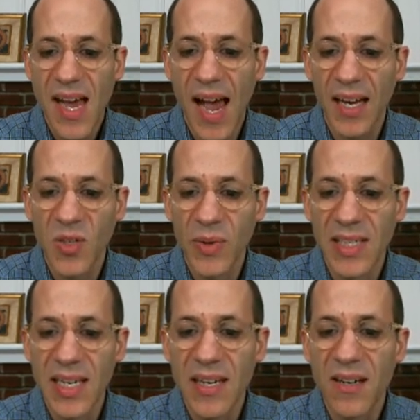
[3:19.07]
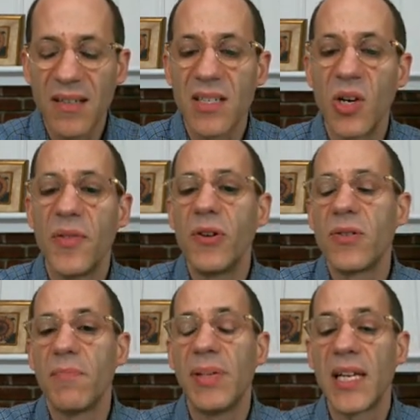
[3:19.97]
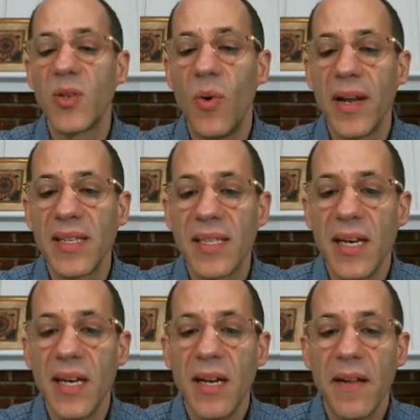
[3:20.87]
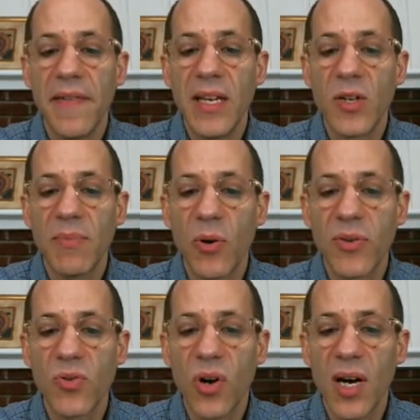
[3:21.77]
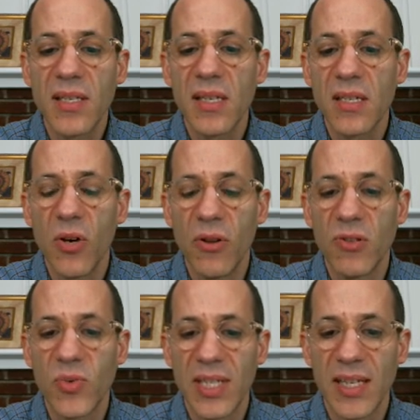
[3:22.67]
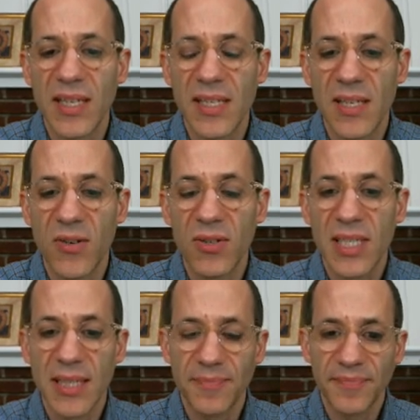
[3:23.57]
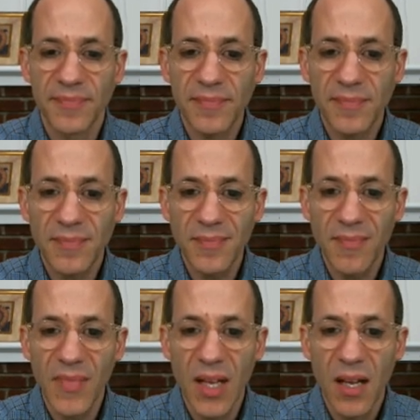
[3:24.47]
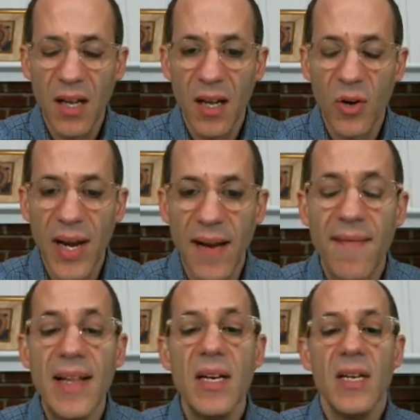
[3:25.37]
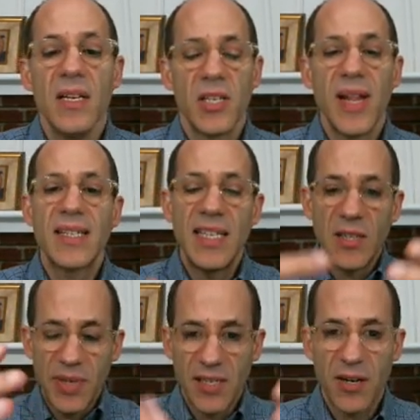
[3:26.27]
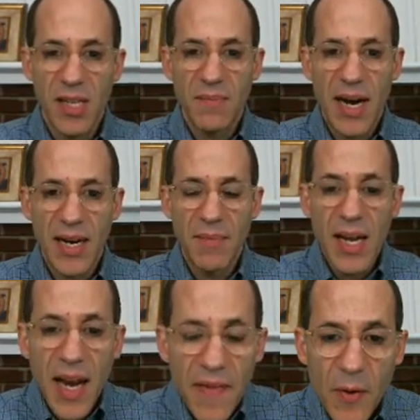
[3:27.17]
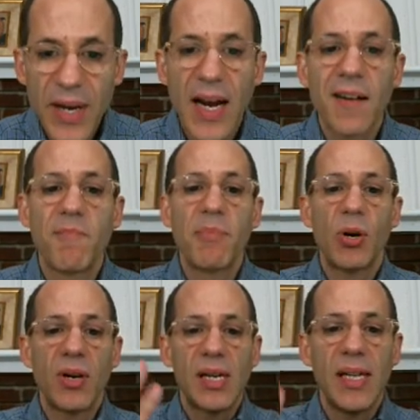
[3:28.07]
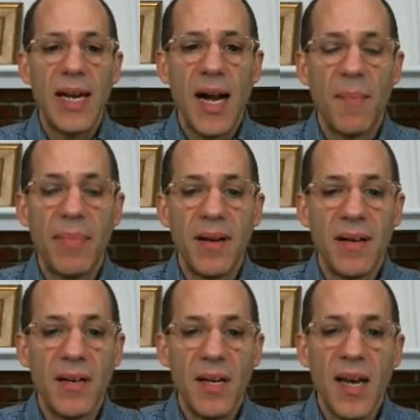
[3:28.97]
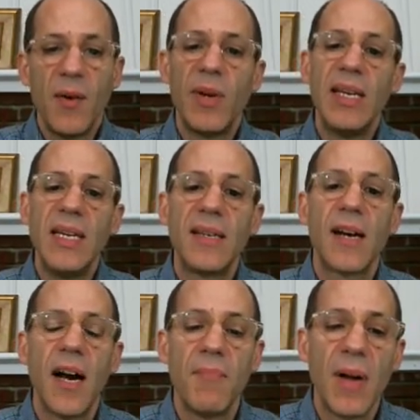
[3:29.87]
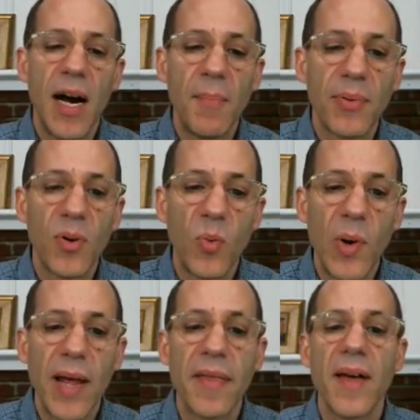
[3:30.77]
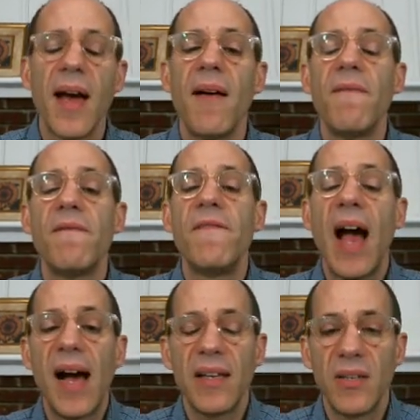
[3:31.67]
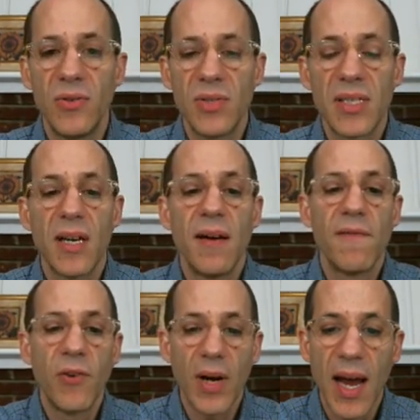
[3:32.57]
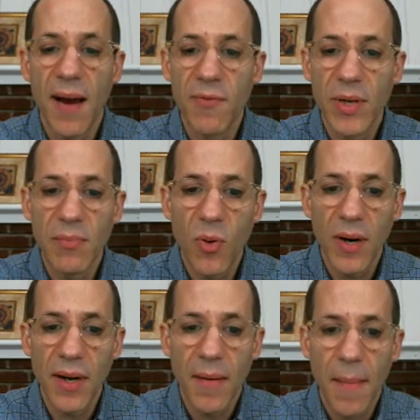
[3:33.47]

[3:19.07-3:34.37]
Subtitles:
X wins here, so those are +1s. These are both draws, and so those result in 0s. Okay, so that's easy. We start at the bottom, and then we kind of percolate up. And we need to come up with values for every board.